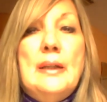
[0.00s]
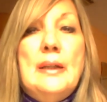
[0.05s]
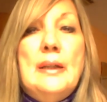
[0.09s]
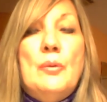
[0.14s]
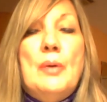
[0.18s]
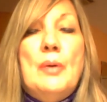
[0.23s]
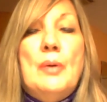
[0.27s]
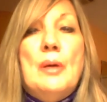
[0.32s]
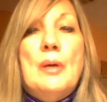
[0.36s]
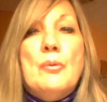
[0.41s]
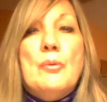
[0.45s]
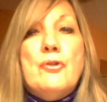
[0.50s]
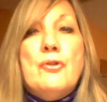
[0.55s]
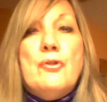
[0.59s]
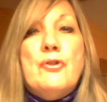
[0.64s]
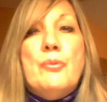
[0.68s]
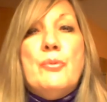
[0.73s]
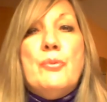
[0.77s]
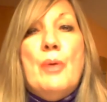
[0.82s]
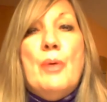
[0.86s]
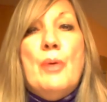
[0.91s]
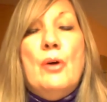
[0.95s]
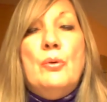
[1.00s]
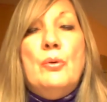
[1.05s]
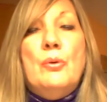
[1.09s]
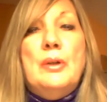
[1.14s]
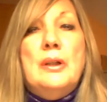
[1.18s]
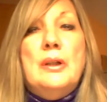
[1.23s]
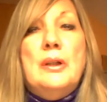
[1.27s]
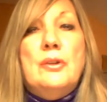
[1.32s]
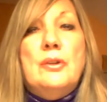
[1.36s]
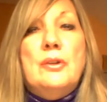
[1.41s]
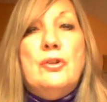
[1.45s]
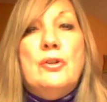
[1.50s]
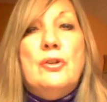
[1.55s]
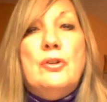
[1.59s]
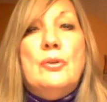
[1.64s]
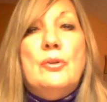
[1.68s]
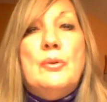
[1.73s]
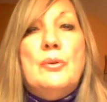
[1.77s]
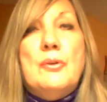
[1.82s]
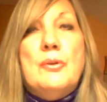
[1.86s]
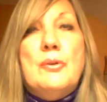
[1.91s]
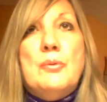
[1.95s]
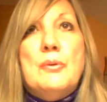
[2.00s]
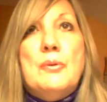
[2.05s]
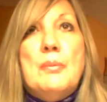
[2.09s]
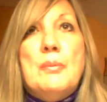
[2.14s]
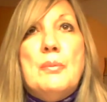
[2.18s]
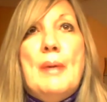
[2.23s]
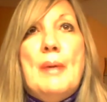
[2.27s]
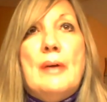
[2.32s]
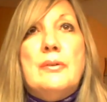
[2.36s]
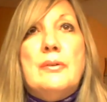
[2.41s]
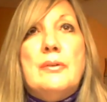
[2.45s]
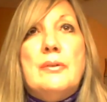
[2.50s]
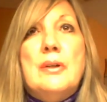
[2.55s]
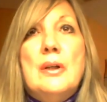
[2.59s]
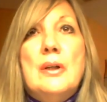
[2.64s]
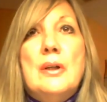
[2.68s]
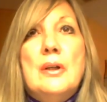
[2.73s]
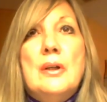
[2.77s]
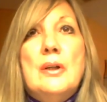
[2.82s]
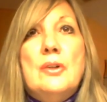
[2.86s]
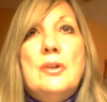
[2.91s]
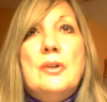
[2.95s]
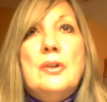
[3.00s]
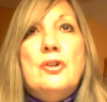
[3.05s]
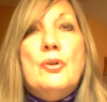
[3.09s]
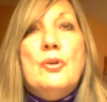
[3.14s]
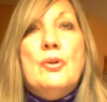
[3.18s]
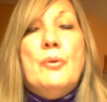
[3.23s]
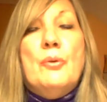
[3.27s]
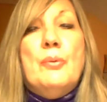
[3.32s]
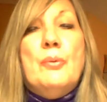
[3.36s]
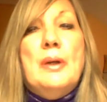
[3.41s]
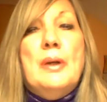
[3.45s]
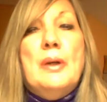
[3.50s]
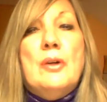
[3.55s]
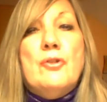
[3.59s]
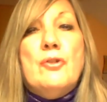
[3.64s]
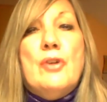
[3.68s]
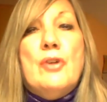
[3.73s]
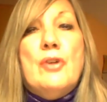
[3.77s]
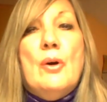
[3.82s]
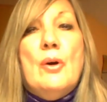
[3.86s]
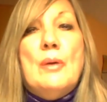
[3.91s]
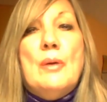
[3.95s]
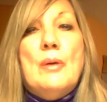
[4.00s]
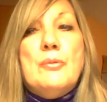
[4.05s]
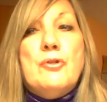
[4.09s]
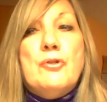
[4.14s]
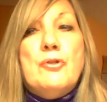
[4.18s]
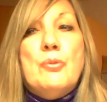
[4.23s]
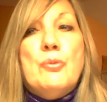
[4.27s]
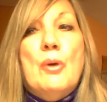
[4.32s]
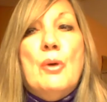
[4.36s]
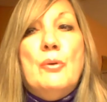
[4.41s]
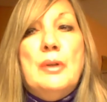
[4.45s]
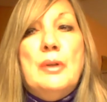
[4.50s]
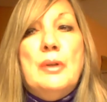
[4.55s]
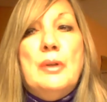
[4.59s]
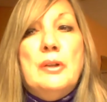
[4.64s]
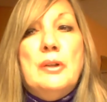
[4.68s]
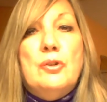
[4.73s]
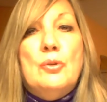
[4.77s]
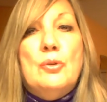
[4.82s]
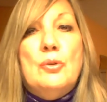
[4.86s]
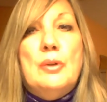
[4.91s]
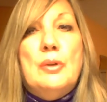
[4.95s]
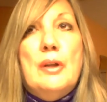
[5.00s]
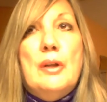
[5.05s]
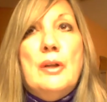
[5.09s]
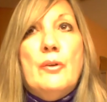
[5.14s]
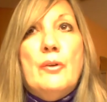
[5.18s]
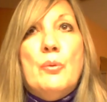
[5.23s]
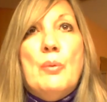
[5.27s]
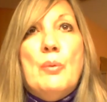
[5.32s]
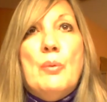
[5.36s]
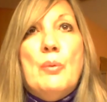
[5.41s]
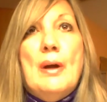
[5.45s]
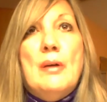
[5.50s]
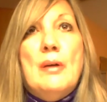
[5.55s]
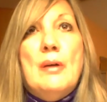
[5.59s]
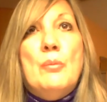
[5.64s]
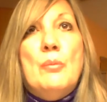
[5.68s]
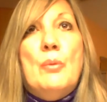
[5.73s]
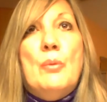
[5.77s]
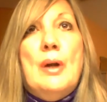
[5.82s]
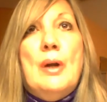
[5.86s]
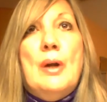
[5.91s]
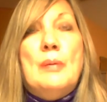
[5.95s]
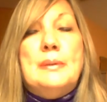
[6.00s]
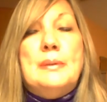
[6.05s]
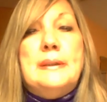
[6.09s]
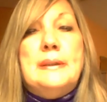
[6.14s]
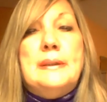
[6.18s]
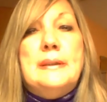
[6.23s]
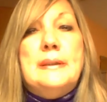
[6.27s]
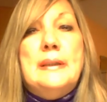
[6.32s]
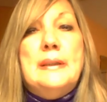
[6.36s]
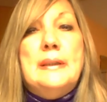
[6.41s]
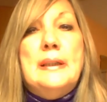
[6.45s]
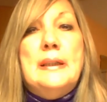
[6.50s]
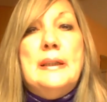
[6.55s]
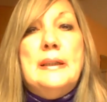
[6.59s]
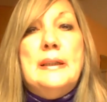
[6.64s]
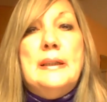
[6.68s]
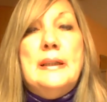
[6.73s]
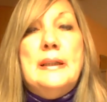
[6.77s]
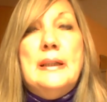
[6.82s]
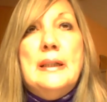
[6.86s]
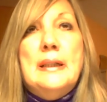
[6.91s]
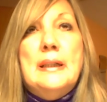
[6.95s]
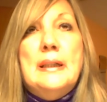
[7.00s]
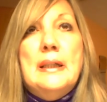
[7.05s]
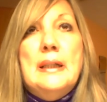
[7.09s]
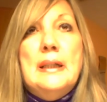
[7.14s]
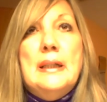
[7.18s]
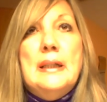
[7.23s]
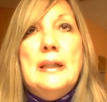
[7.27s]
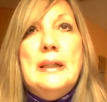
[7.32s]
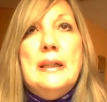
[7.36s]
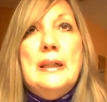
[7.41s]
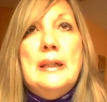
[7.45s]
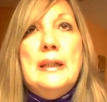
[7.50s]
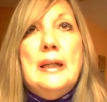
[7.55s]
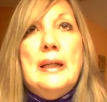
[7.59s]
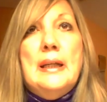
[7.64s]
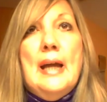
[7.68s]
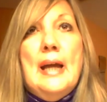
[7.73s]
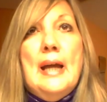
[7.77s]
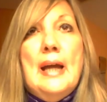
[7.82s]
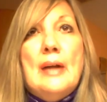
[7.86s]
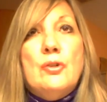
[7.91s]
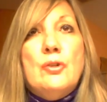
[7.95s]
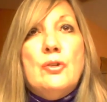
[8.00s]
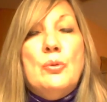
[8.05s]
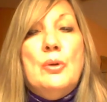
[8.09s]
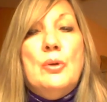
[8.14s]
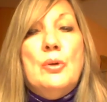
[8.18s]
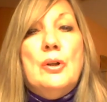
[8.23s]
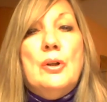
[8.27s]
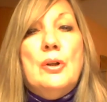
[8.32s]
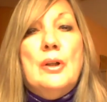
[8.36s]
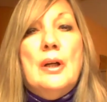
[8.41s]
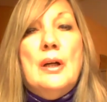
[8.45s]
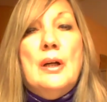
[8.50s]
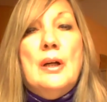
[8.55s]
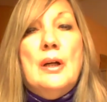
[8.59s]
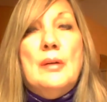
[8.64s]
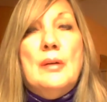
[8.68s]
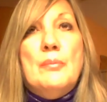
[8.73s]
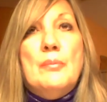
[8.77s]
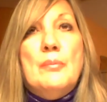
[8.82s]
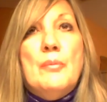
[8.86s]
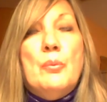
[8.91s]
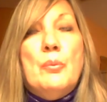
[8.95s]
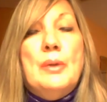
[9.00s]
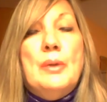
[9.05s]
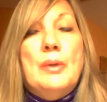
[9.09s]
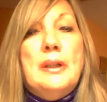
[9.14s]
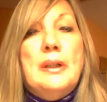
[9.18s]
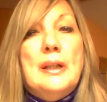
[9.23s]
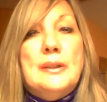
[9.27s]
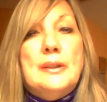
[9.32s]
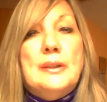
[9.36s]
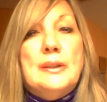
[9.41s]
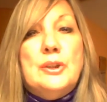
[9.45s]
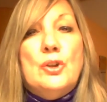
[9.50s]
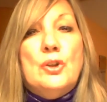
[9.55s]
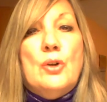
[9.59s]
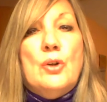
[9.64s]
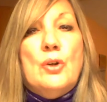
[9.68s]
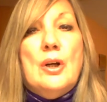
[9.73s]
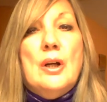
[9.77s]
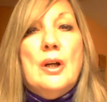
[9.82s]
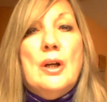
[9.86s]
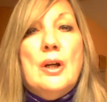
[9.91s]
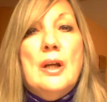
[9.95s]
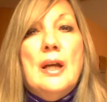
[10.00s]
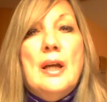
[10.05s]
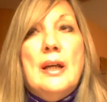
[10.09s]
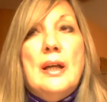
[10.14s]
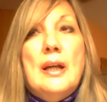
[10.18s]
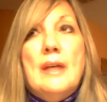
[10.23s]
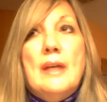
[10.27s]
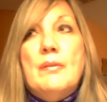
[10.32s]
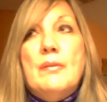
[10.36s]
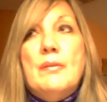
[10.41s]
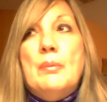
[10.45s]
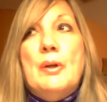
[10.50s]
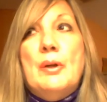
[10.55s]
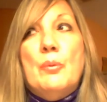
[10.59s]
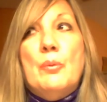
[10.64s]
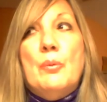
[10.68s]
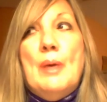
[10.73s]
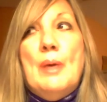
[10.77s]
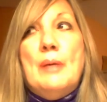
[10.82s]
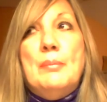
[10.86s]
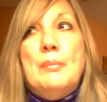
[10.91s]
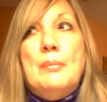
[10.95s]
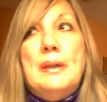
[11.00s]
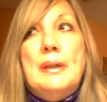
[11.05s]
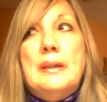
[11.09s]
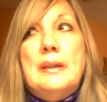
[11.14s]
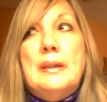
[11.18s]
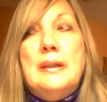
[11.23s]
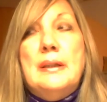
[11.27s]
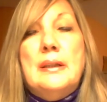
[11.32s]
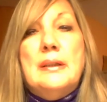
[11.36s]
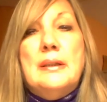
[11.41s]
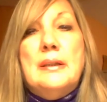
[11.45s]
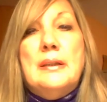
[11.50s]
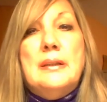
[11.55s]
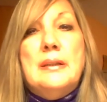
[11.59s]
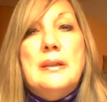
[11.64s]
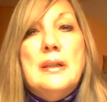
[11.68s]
when I was thrown into, this was about 2 or 3 years ago, I was thrown into another realm when I was in an actual retail store, and everybody around me didn't